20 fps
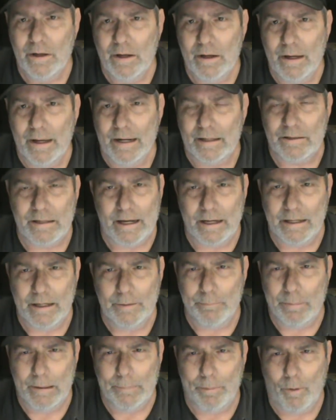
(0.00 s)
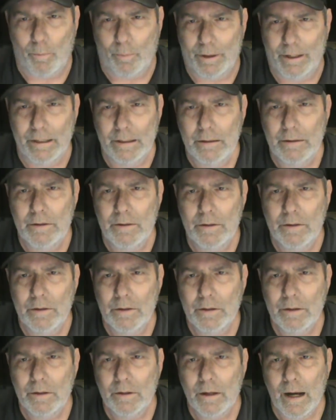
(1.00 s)
And it's like, can people read?
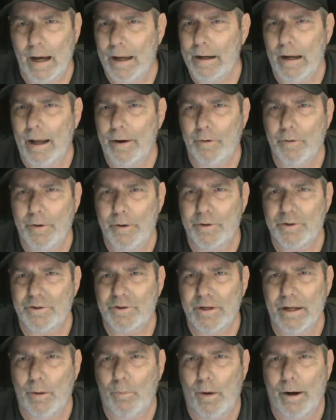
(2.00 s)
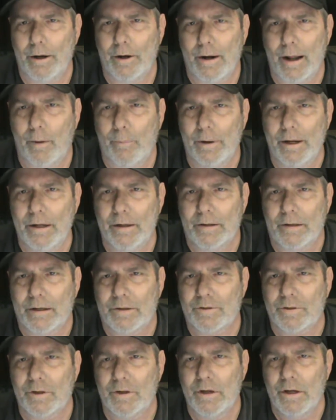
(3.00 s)
I don't understand why you're not reading
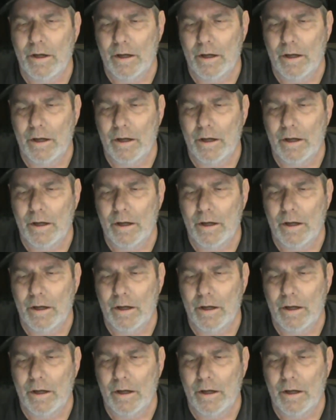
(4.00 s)
this.